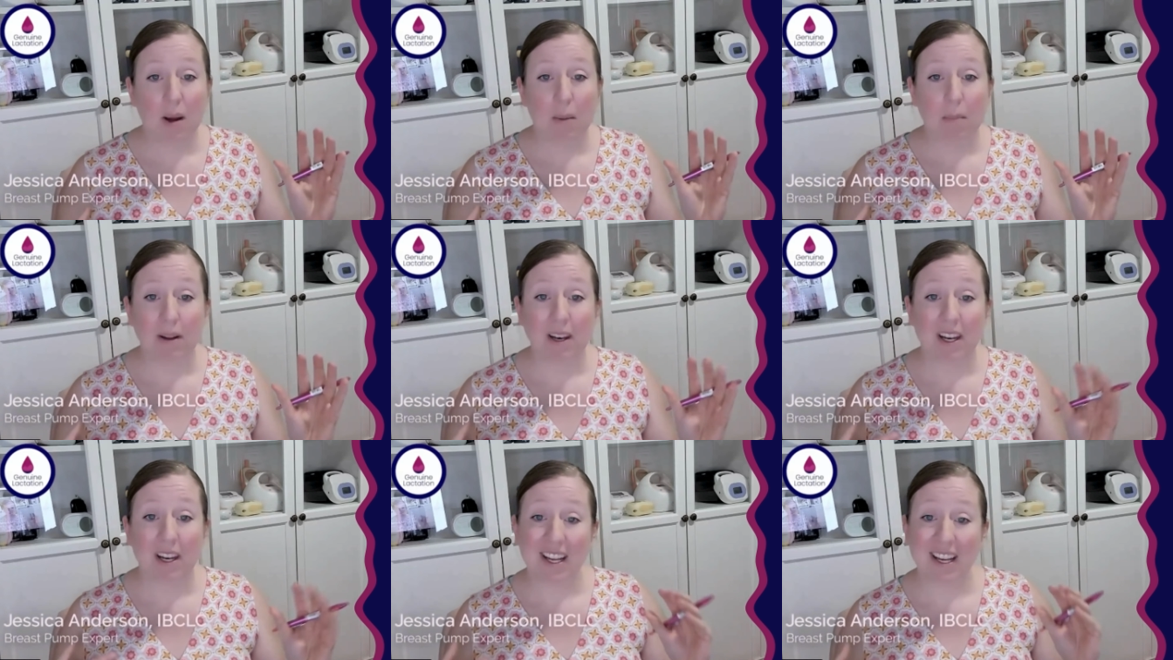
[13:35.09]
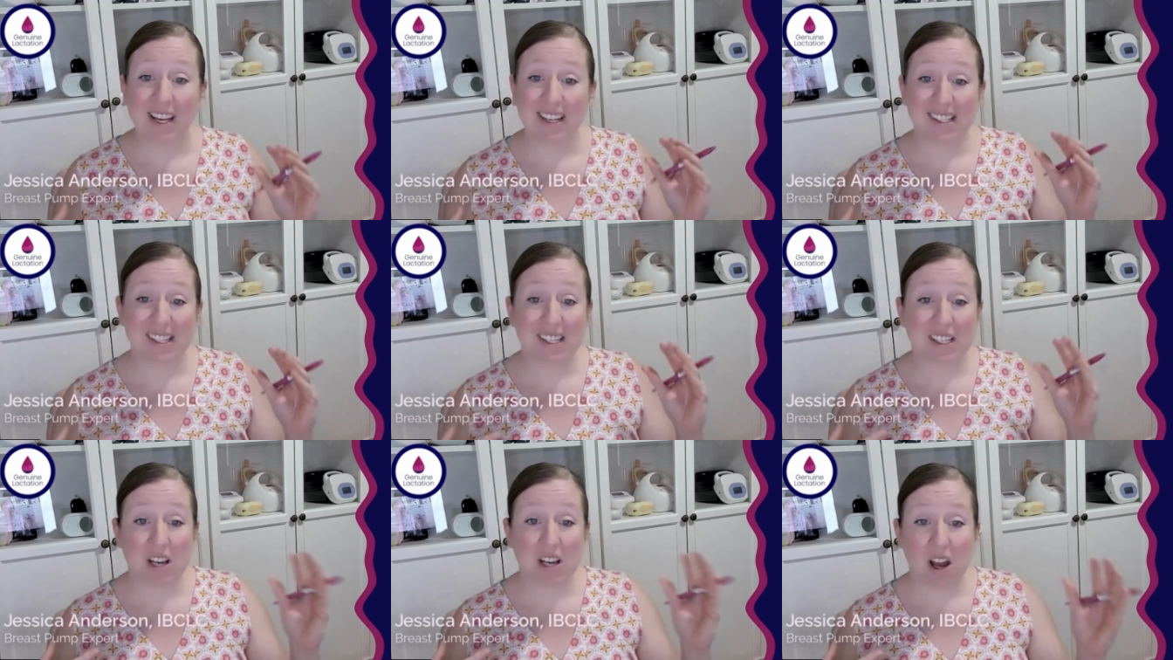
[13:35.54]
but it is
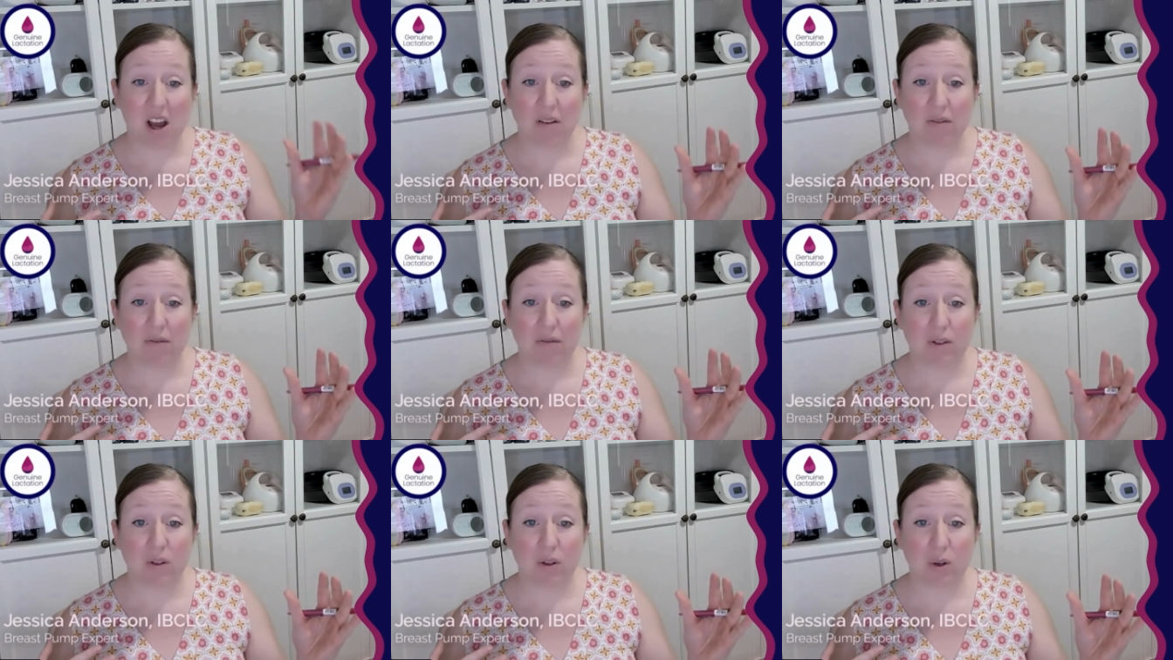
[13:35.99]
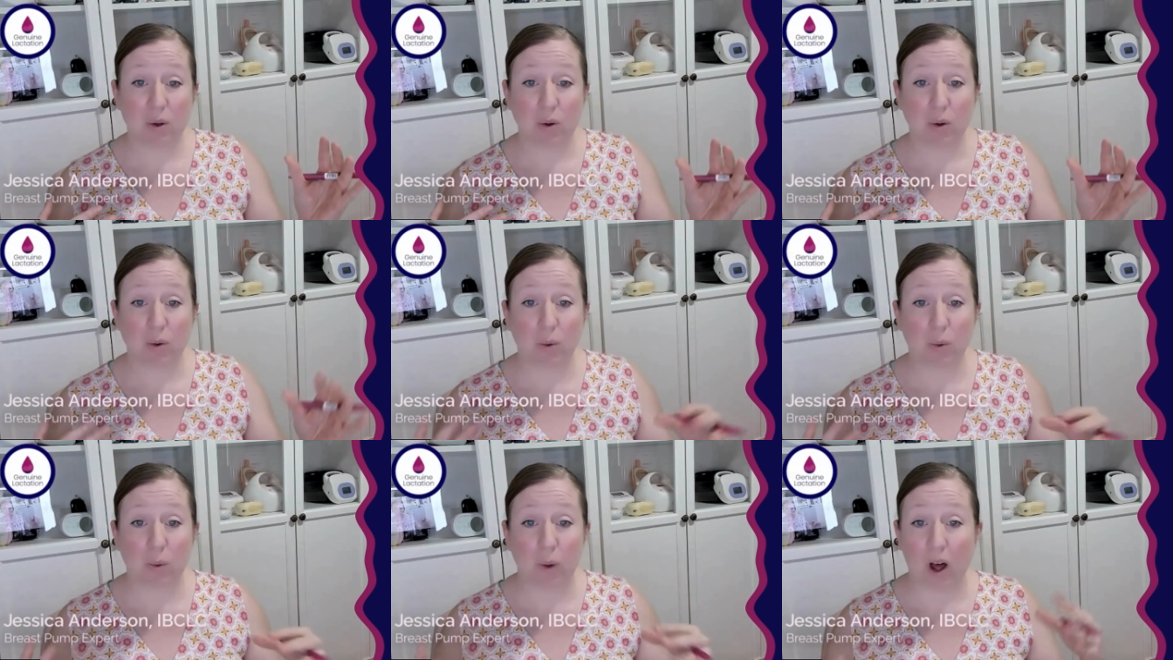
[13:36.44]
enough
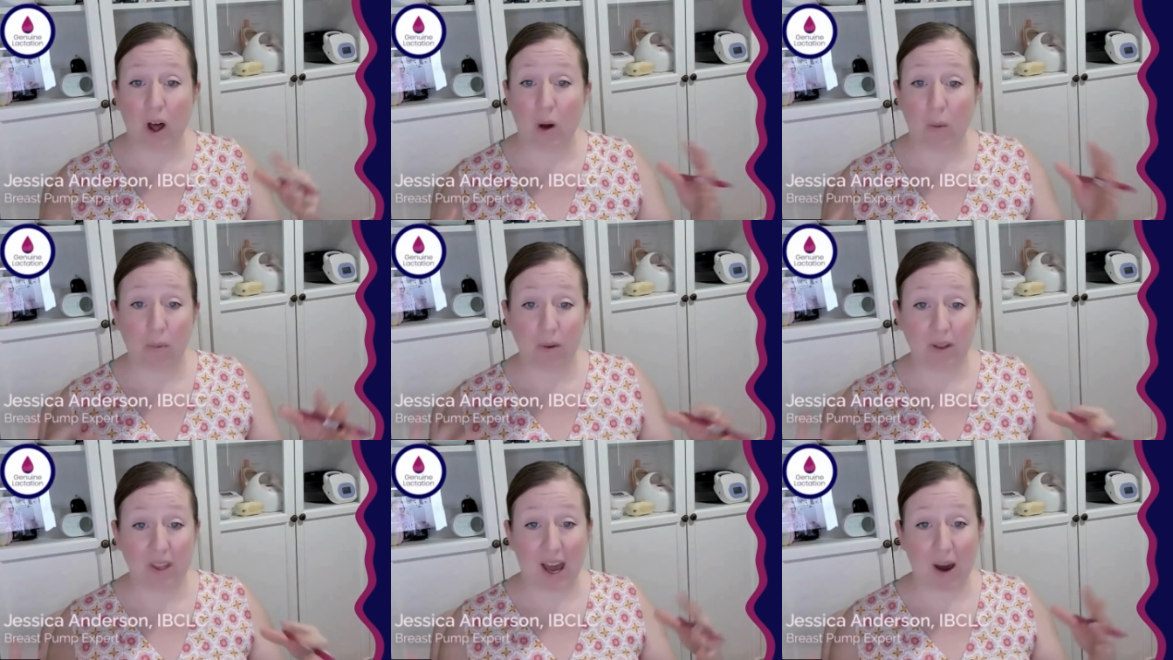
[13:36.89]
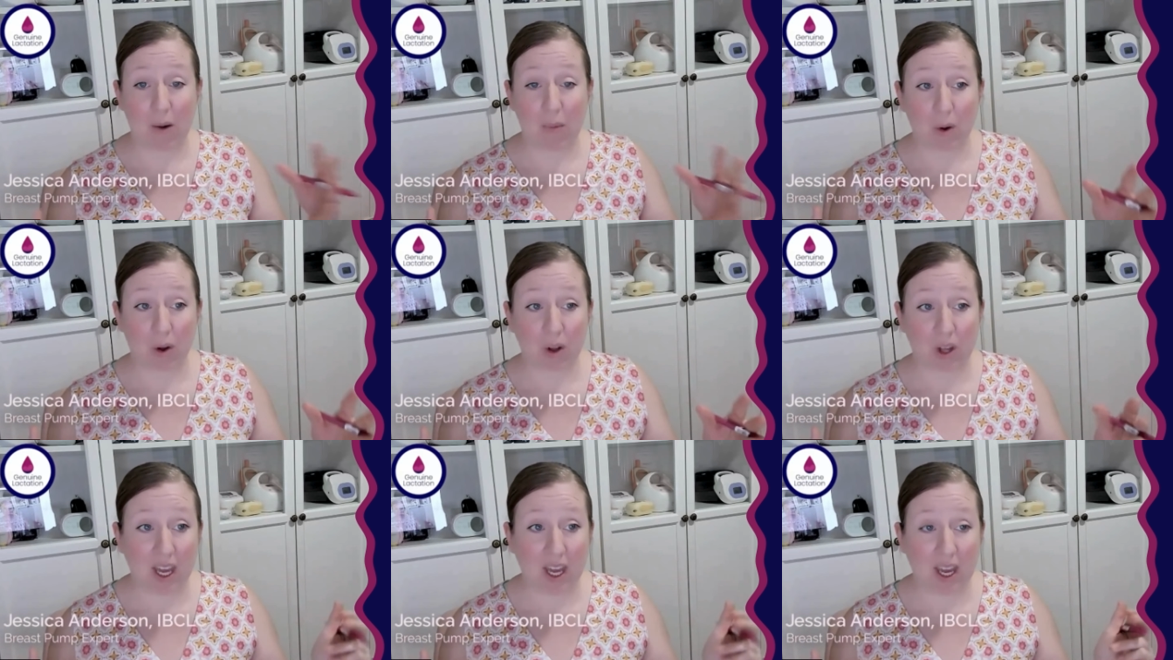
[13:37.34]
to help with that
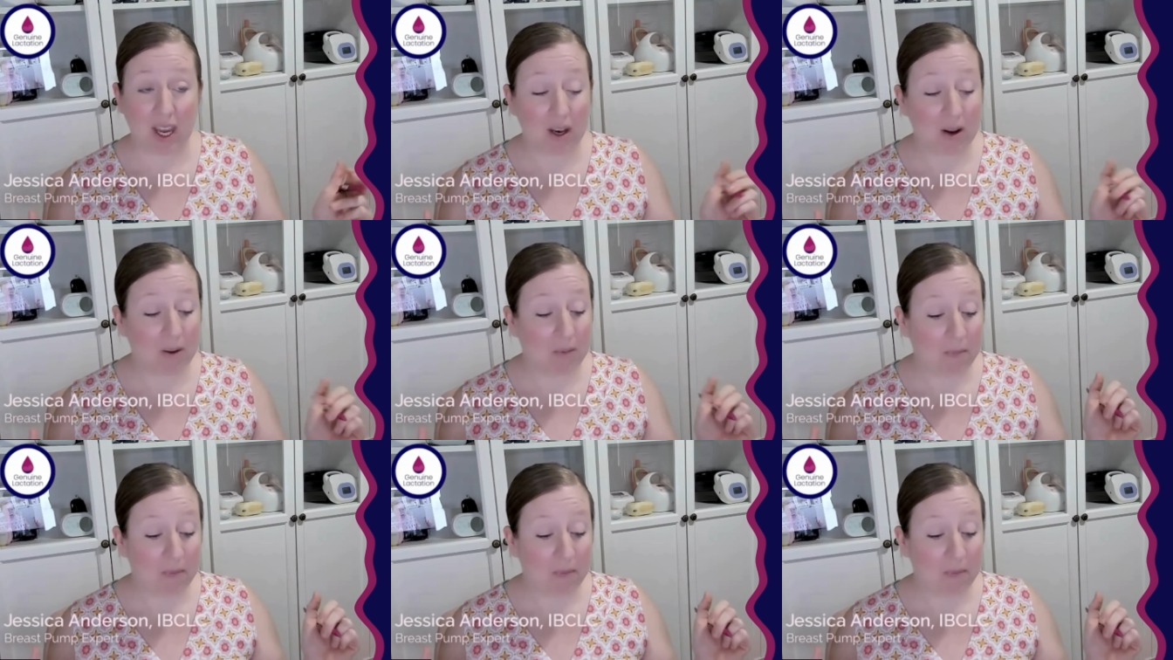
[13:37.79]
working.